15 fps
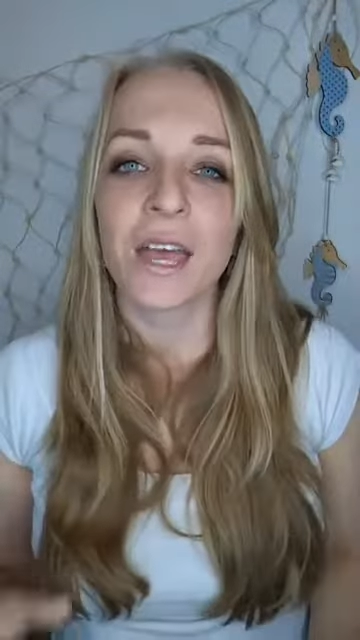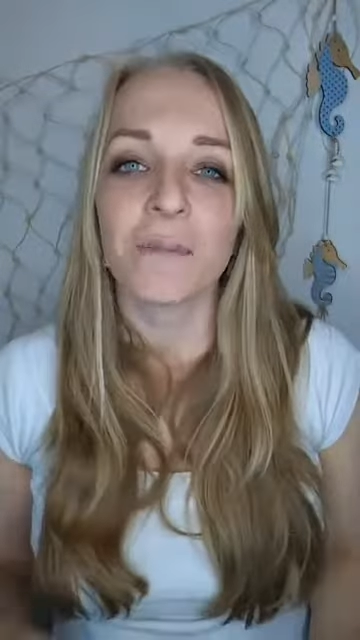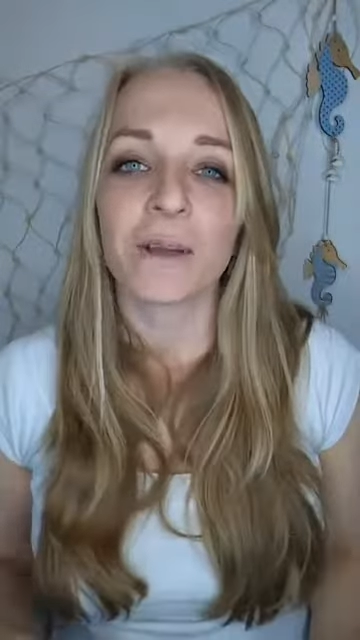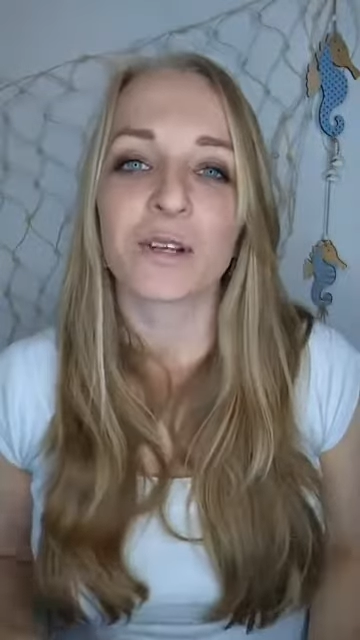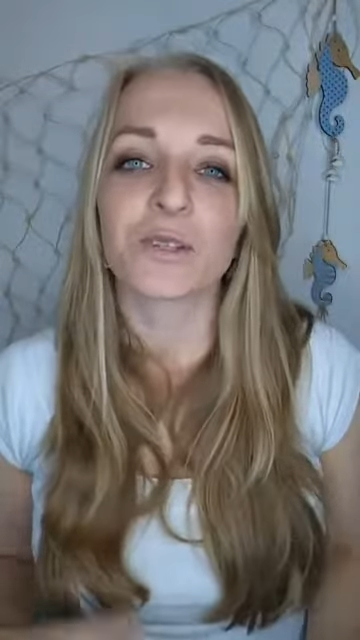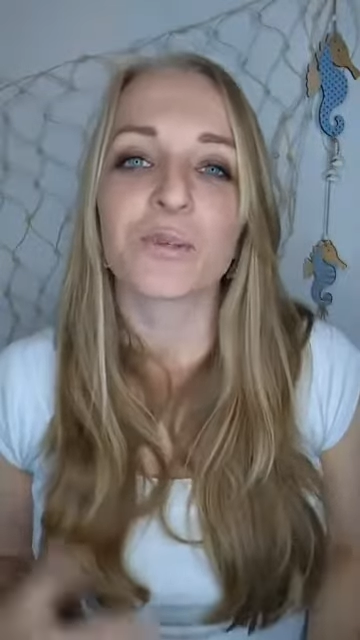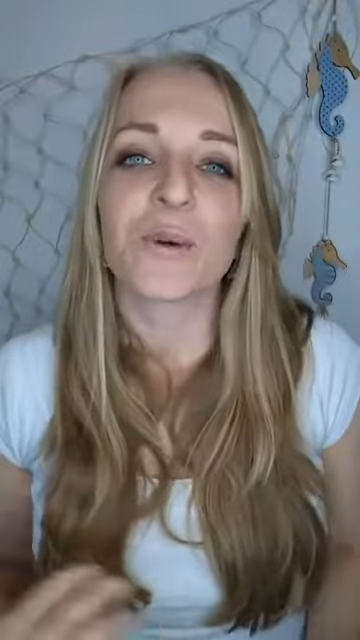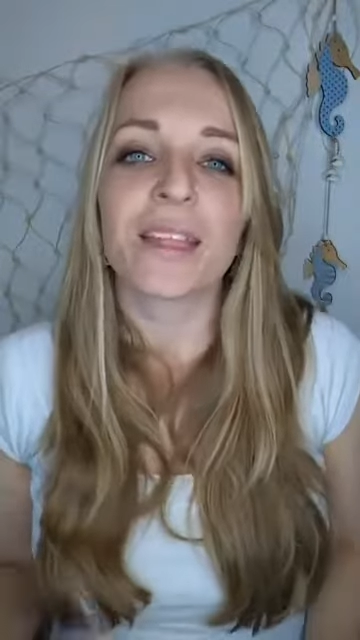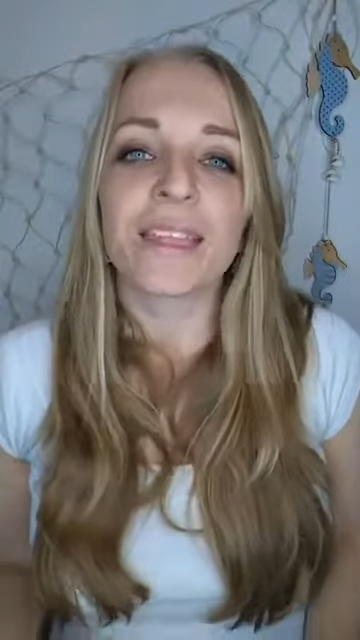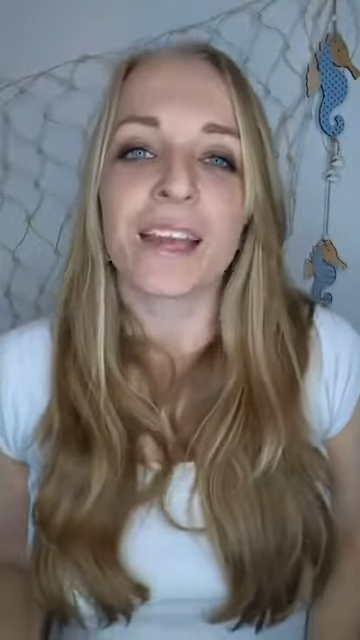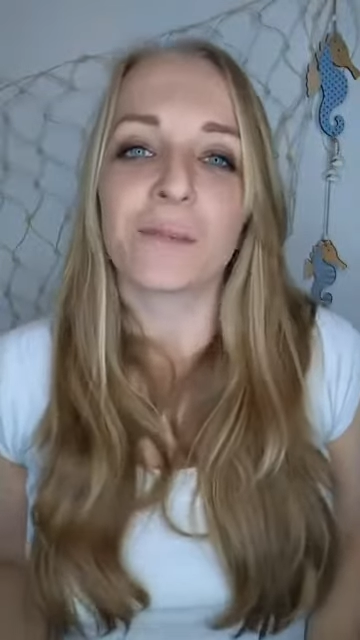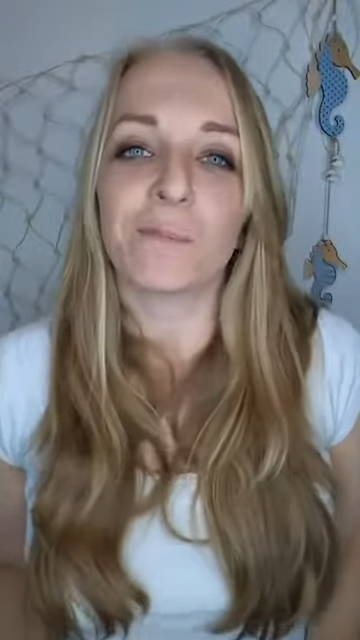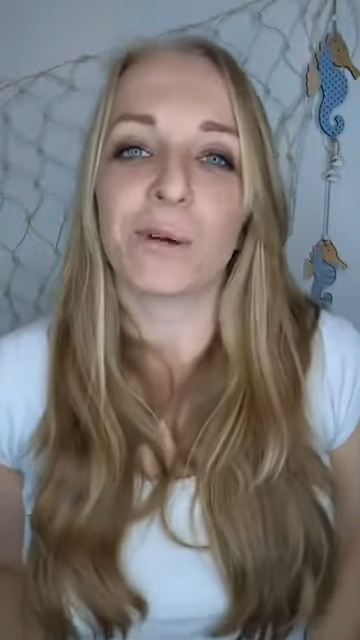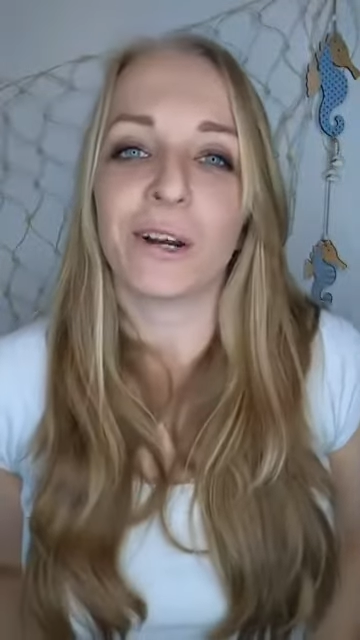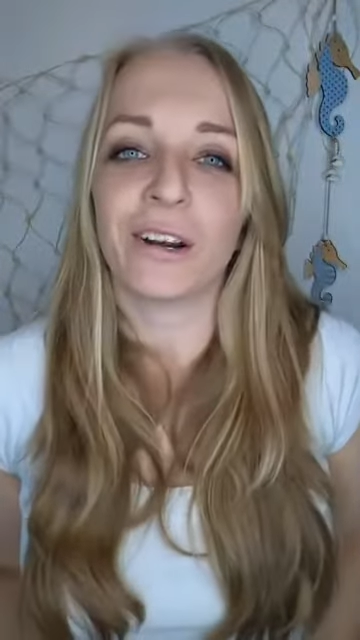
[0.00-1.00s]
Because when
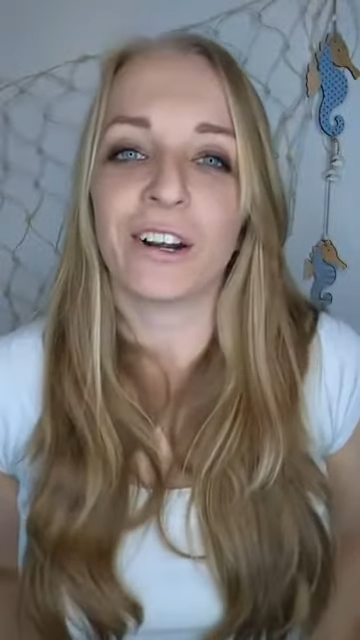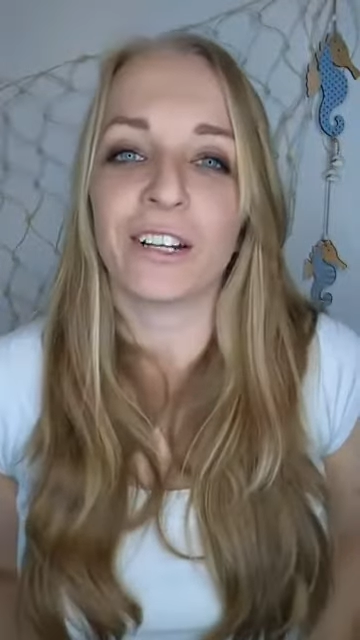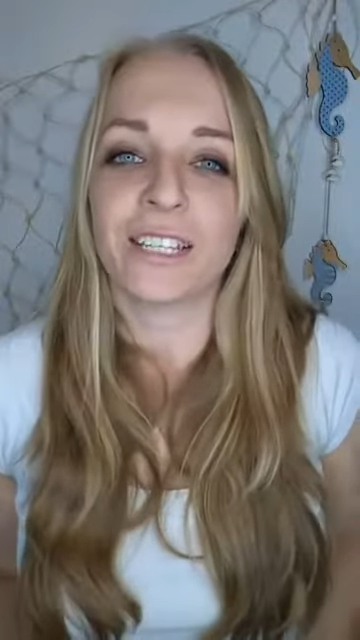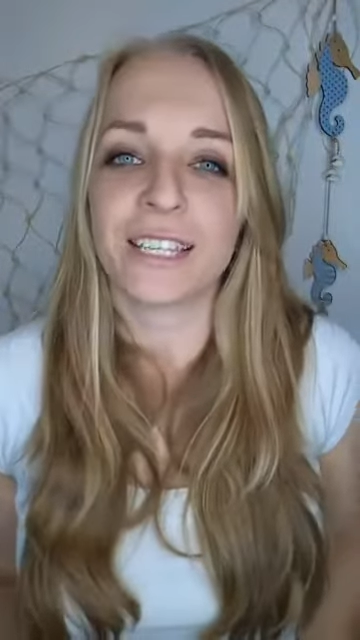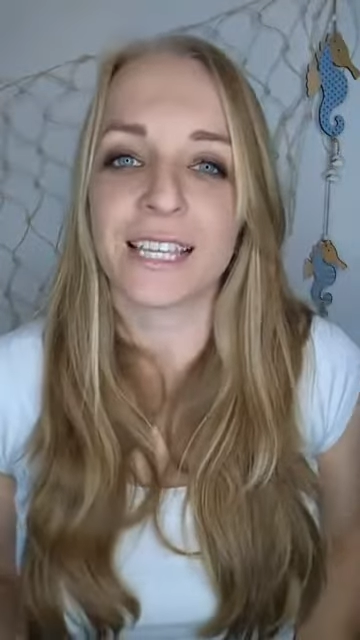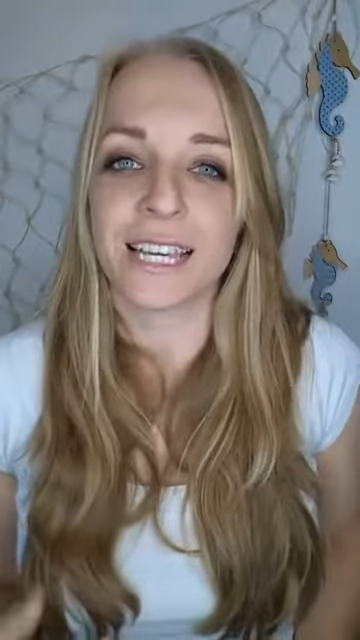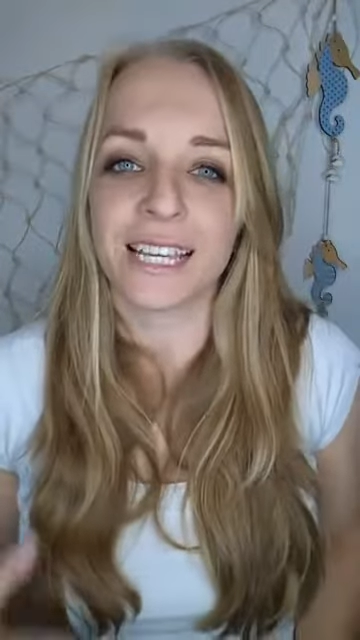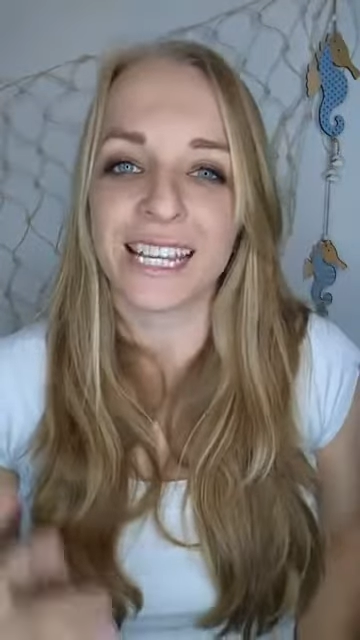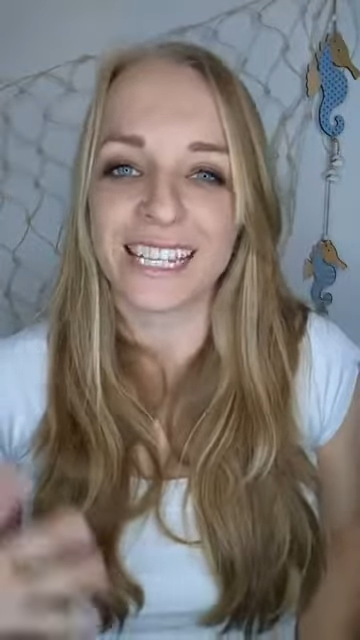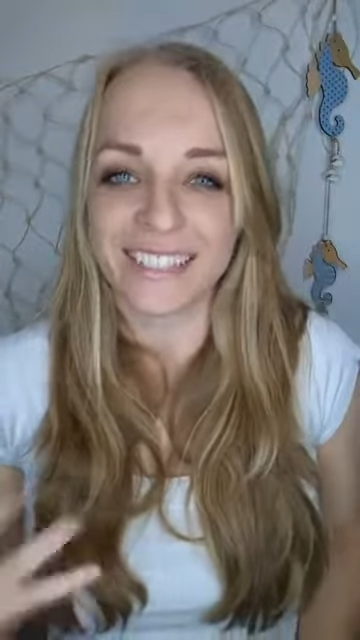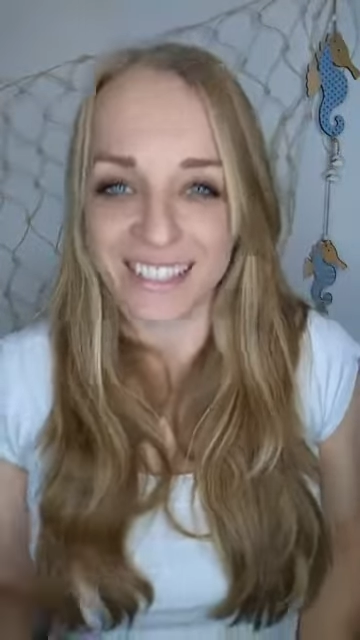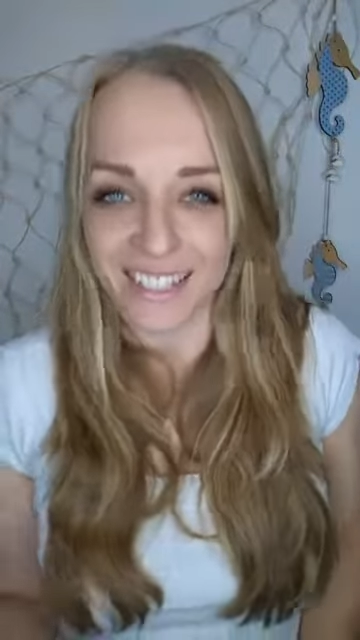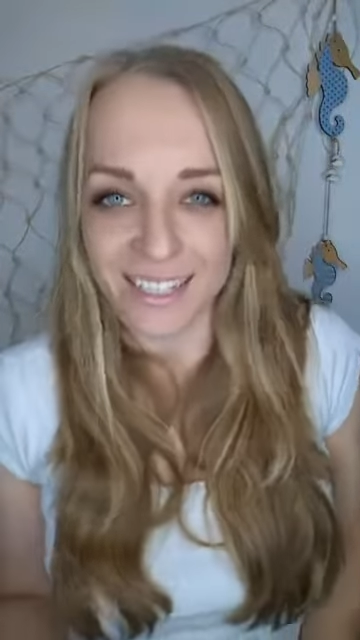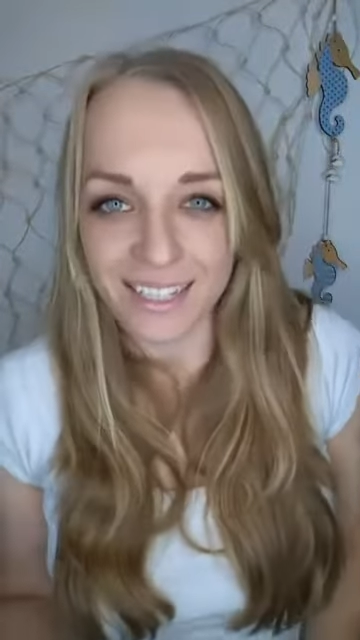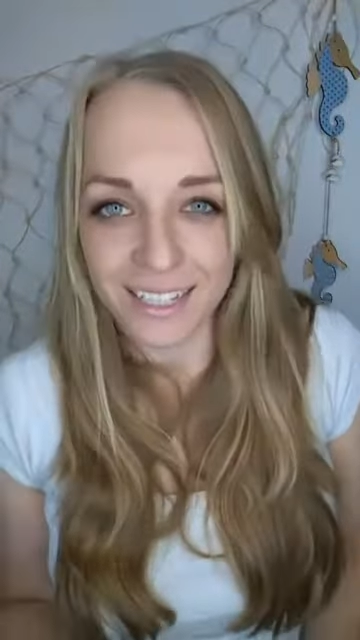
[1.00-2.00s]
that person is
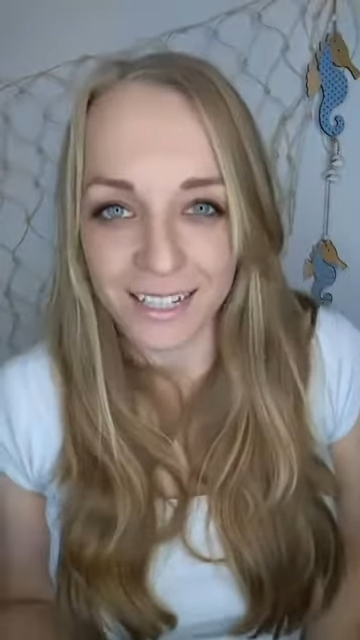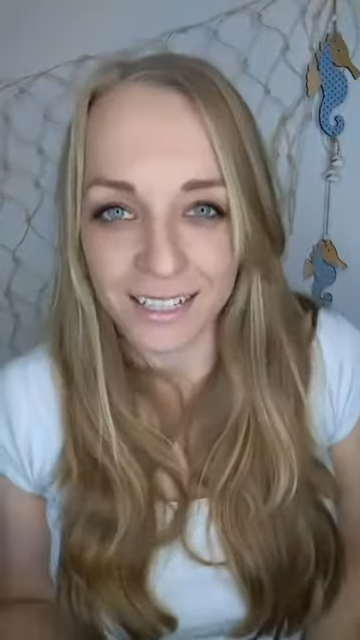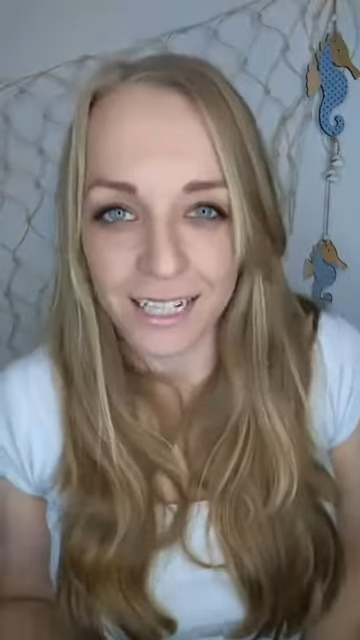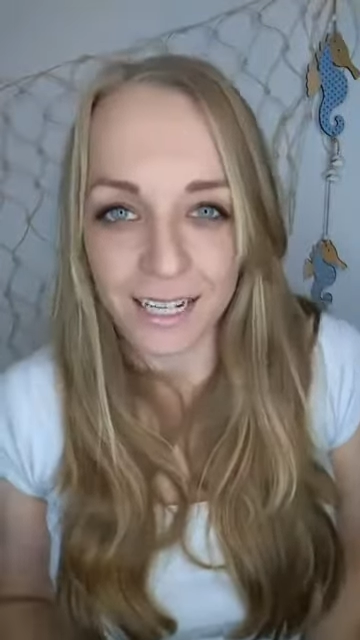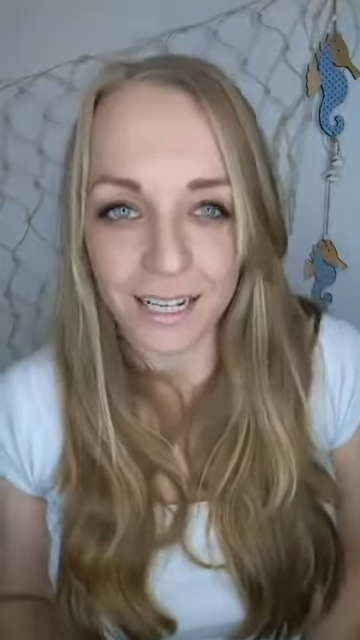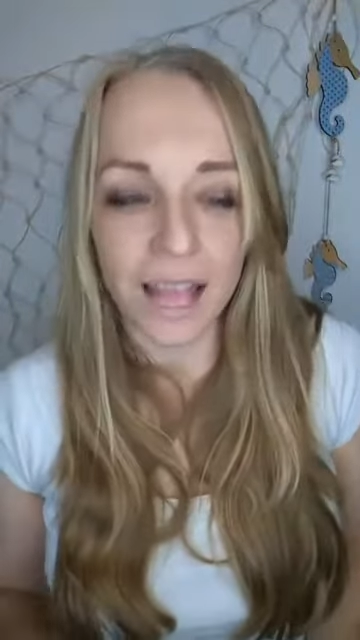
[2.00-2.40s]
excited